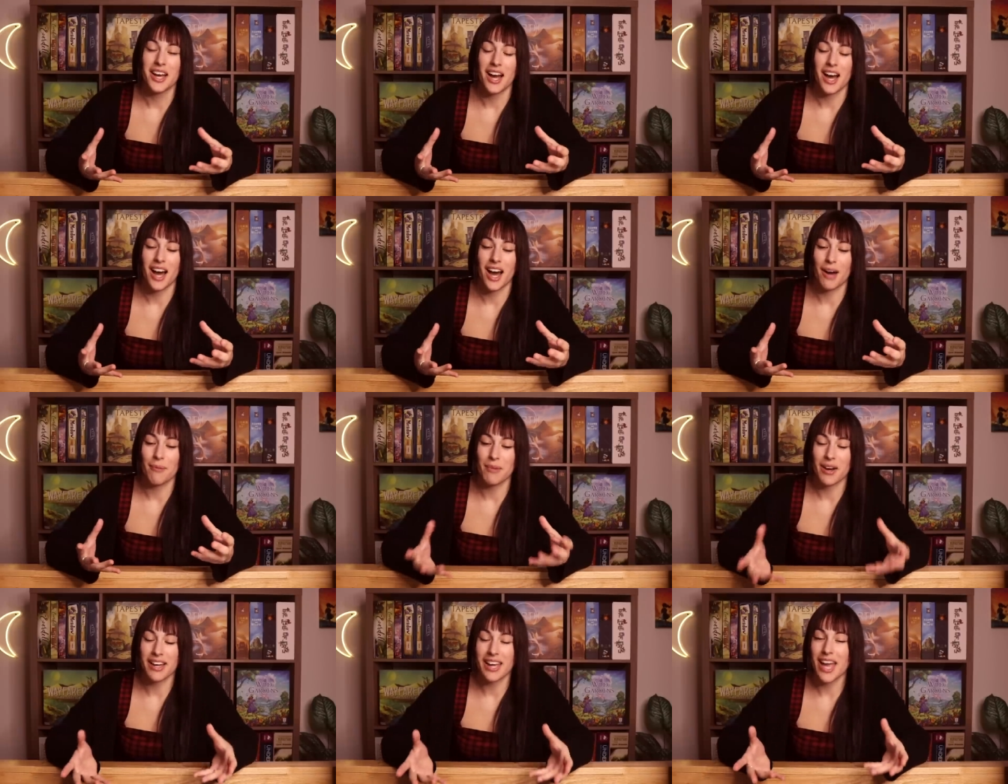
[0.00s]

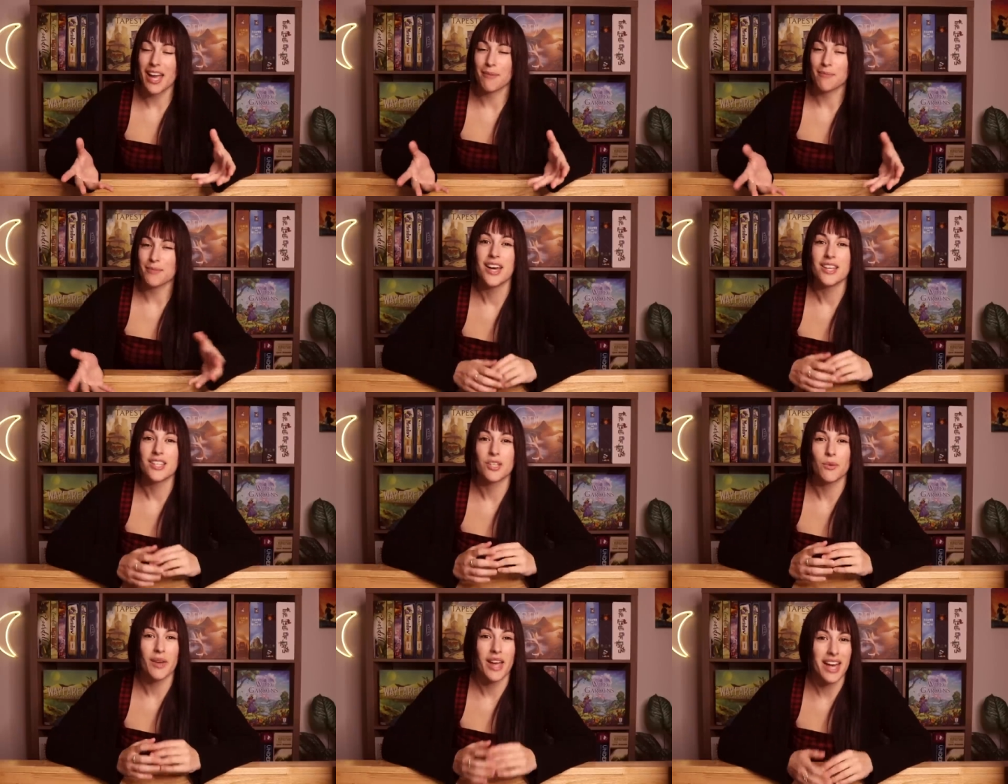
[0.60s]
um, a game.
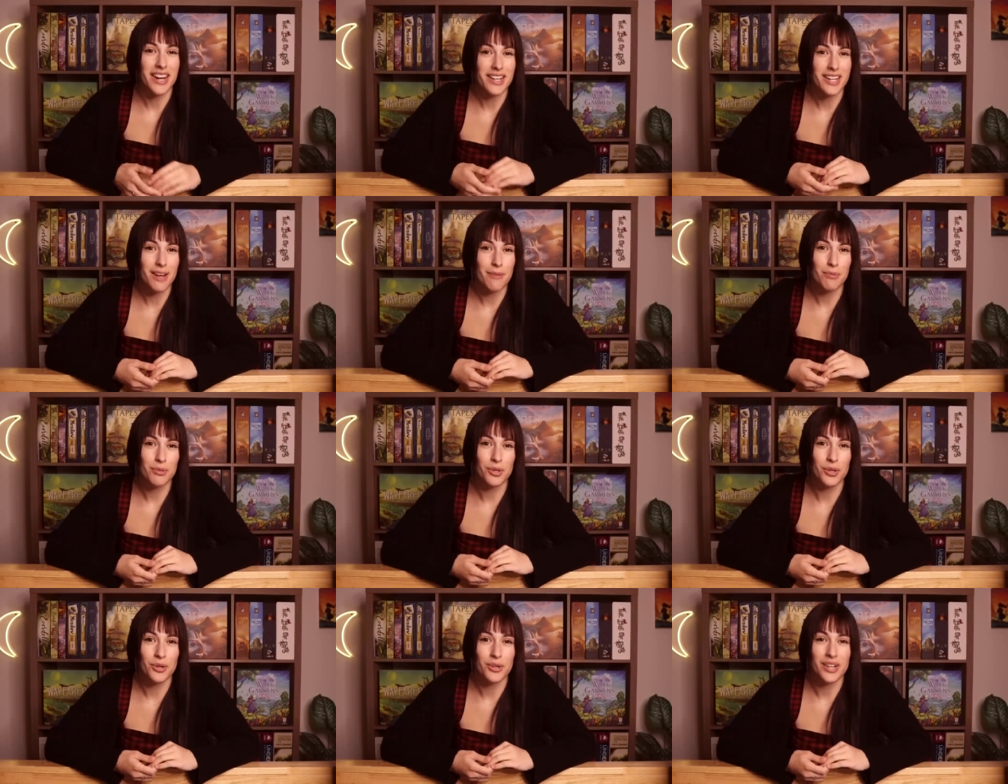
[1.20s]
So we ended up
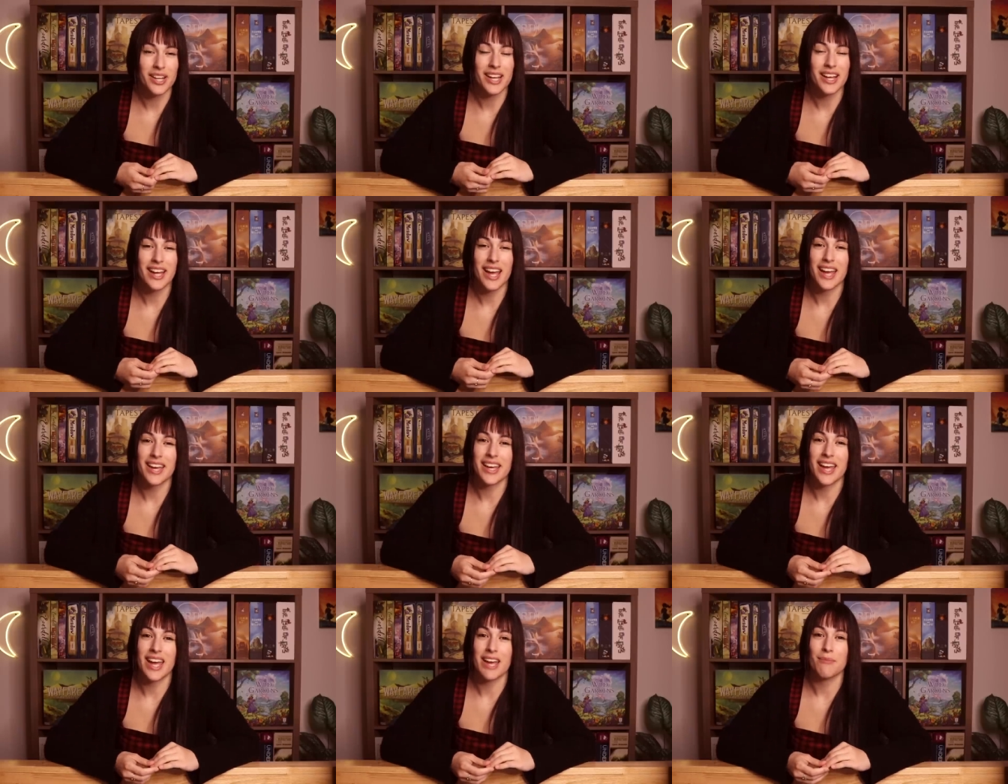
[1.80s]
learning
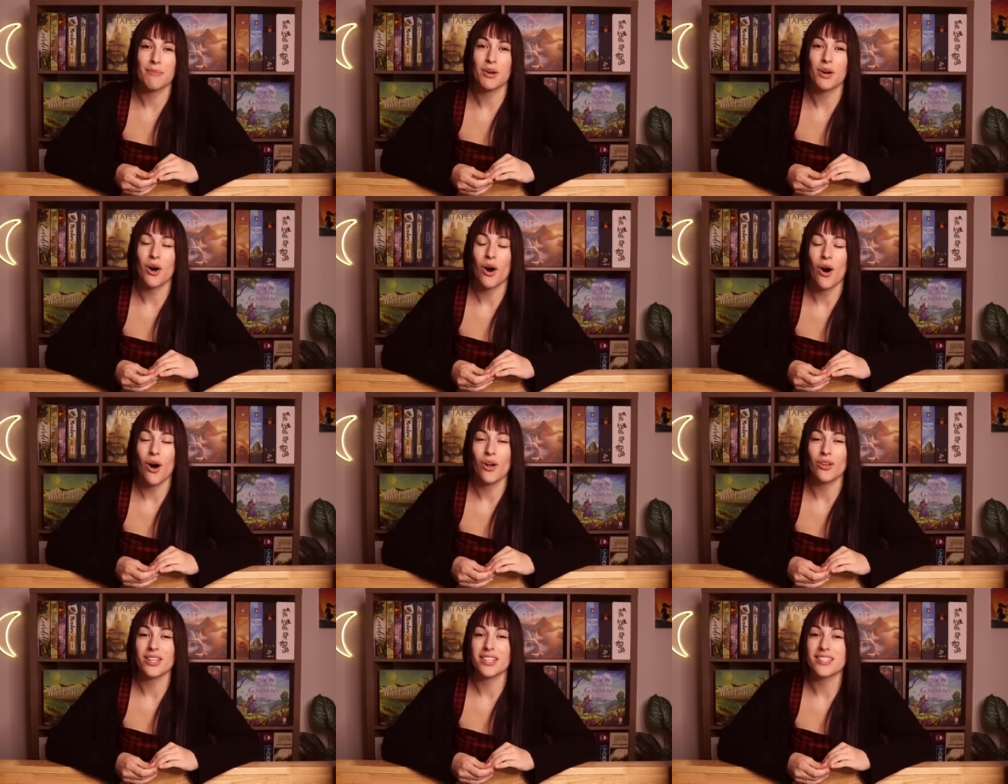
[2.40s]
a game
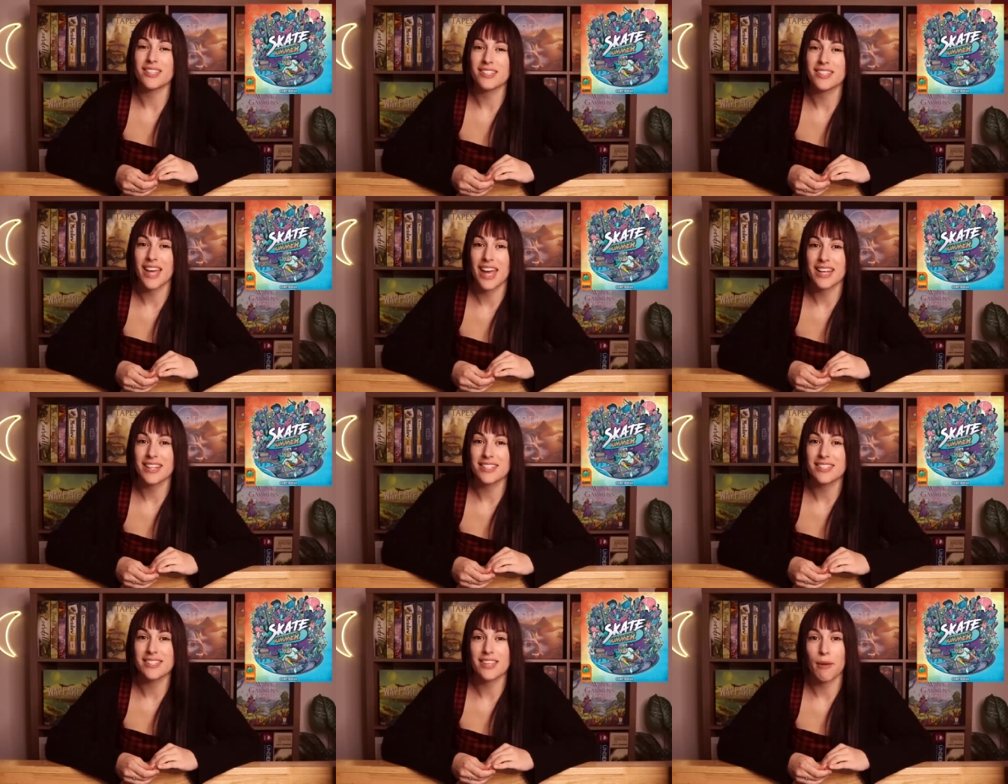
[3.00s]
called
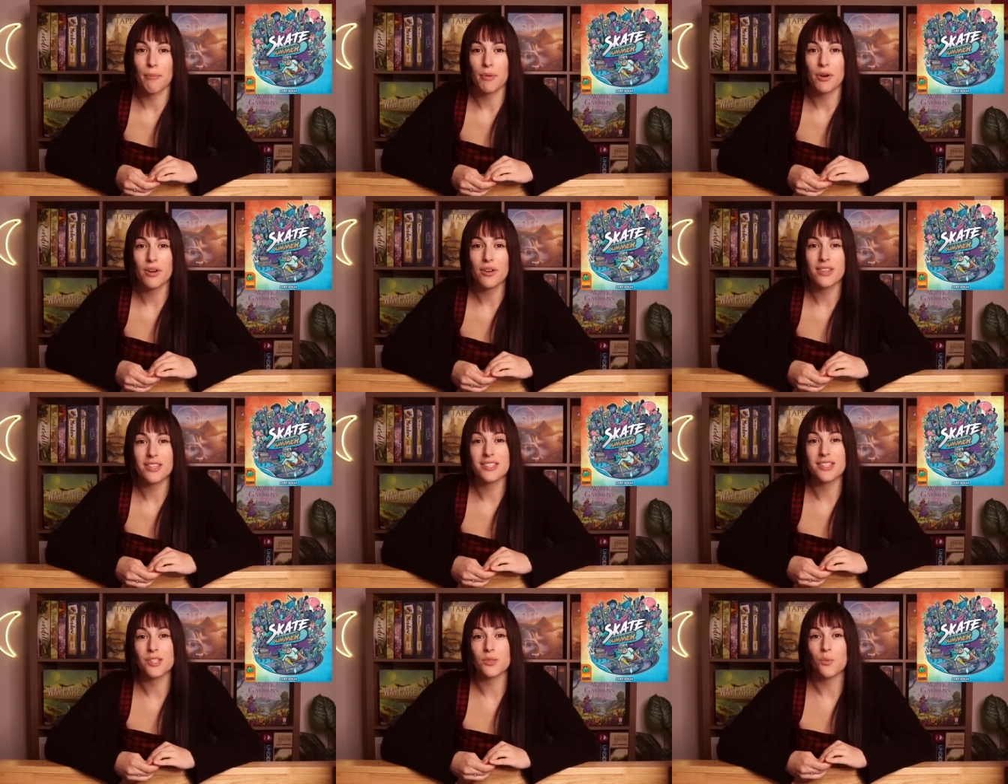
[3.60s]
Skate Summer.
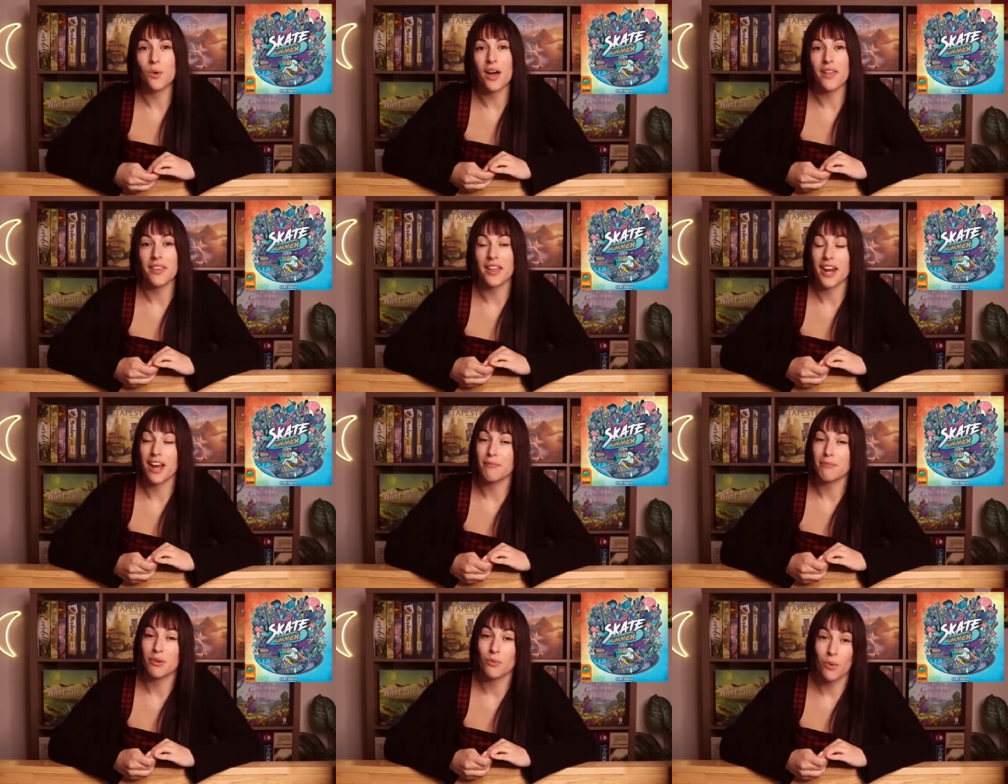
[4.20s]
This is one that
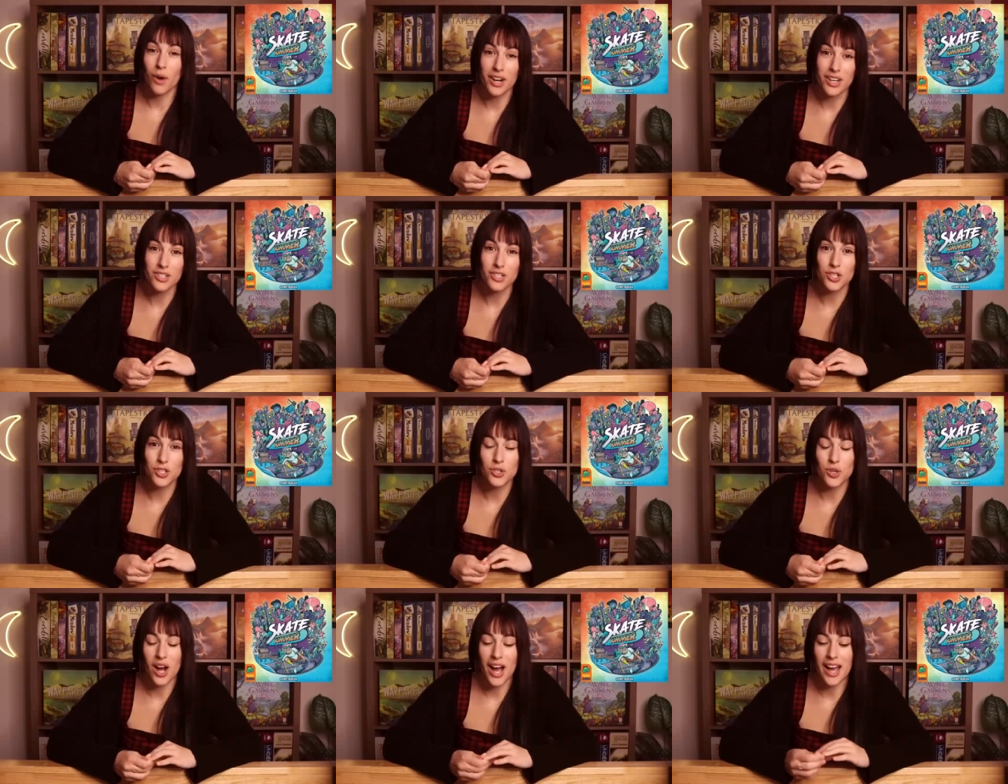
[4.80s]
I've been wanting to
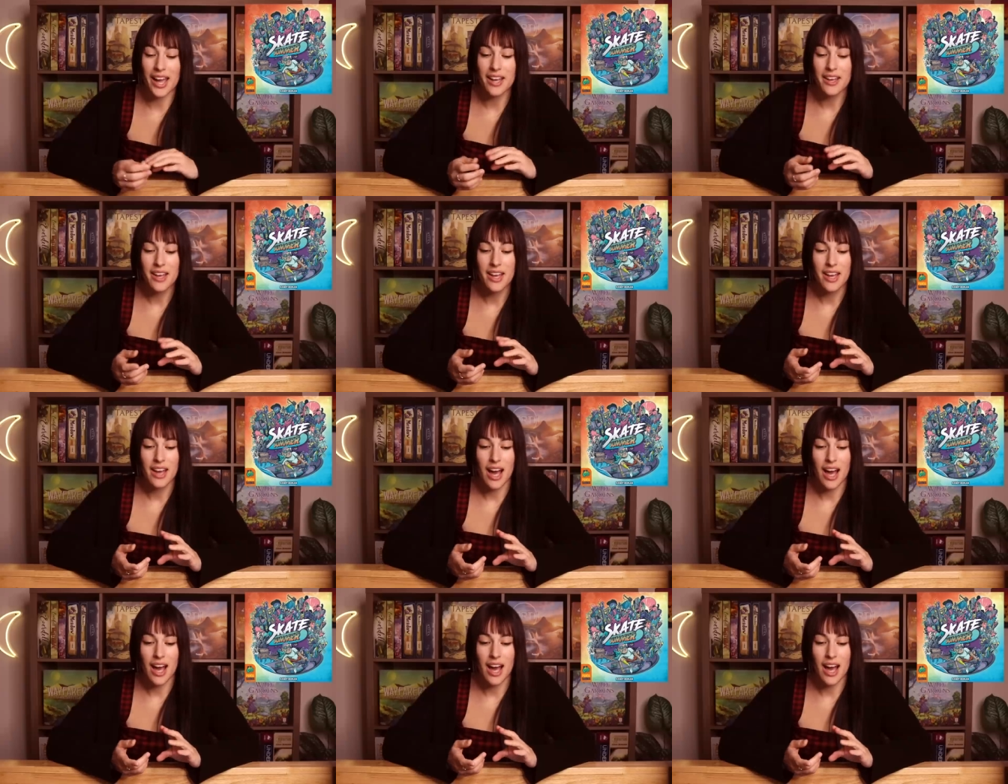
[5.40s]
try.